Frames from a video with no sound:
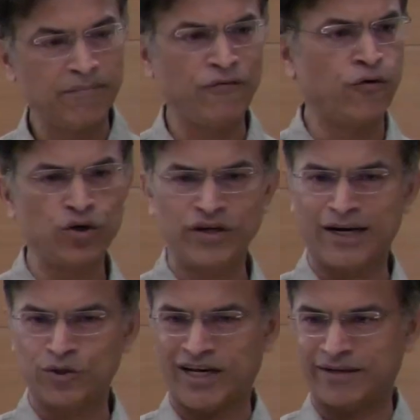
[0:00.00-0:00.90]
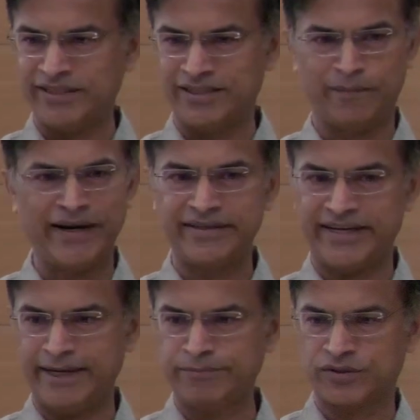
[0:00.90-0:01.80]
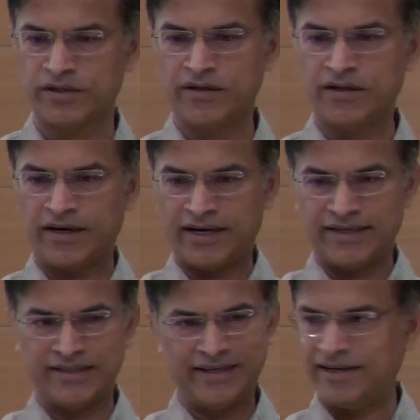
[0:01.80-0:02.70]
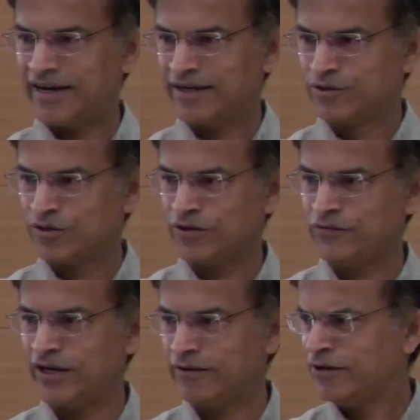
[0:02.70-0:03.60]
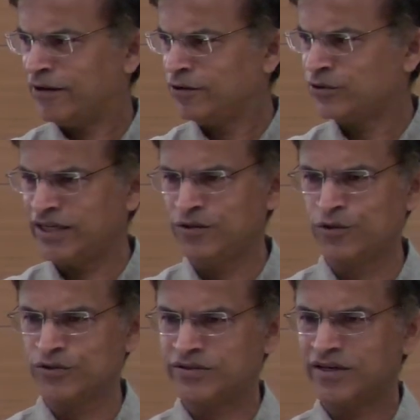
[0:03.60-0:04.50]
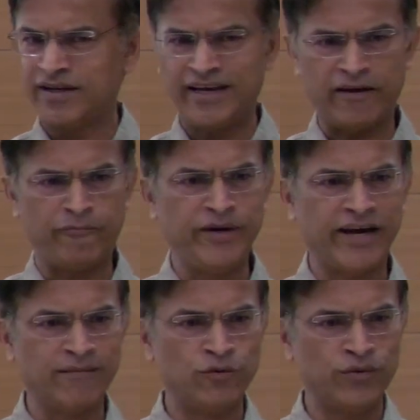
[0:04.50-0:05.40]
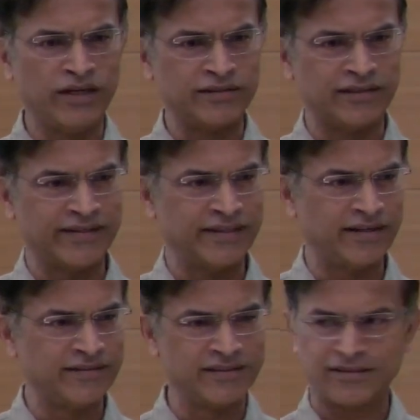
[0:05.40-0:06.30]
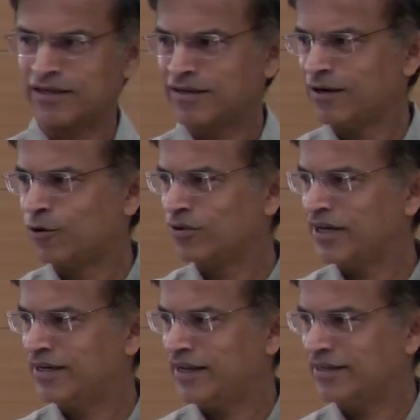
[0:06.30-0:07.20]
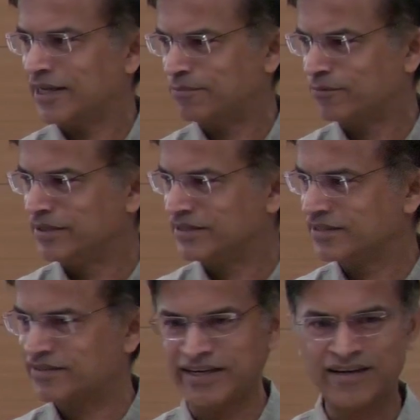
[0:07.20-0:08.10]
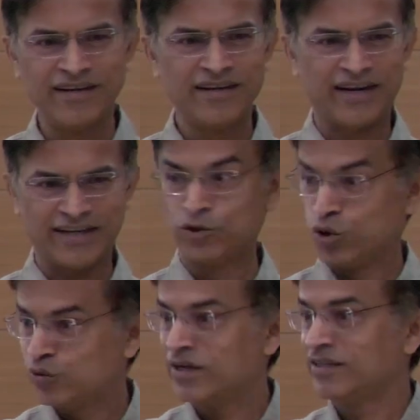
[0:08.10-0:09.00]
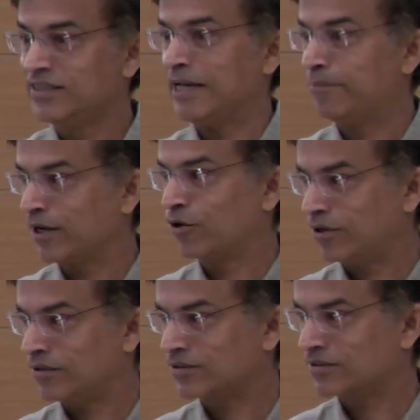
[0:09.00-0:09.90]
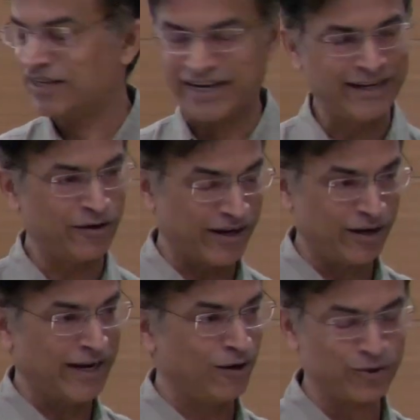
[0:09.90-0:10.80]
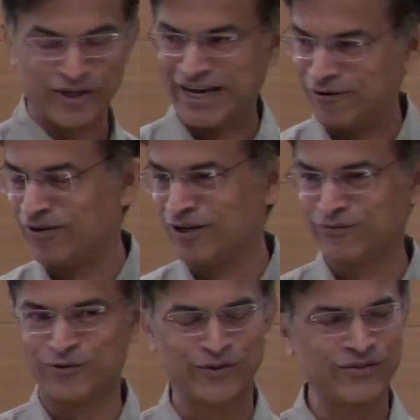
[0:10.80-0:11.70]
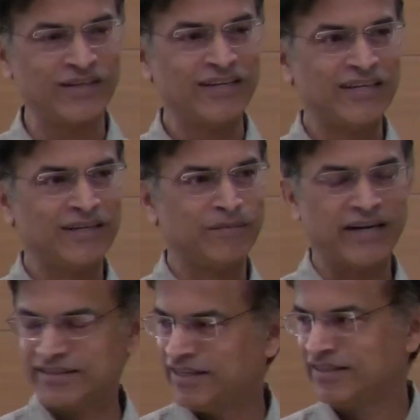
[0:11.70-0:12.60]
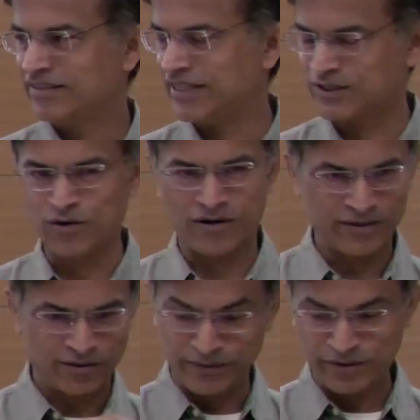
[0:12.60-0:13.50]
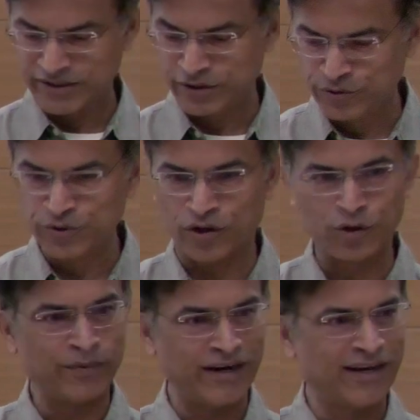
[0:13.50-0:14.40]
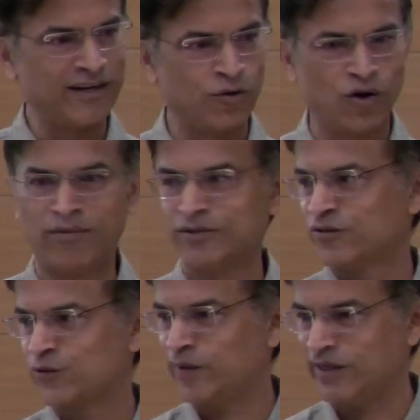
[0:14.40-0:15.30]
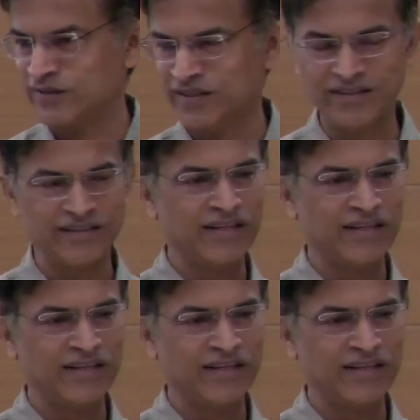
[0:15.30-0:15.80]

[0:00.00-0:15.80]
Before, you had to have these big tapes. And I don't know, if you seen those FBI movies, and there is a circle rotating type of business, right? And those were the tape recorders. I also have one of those, but I think that's gone now because it used to occupy like a whole bunch of space. Huh?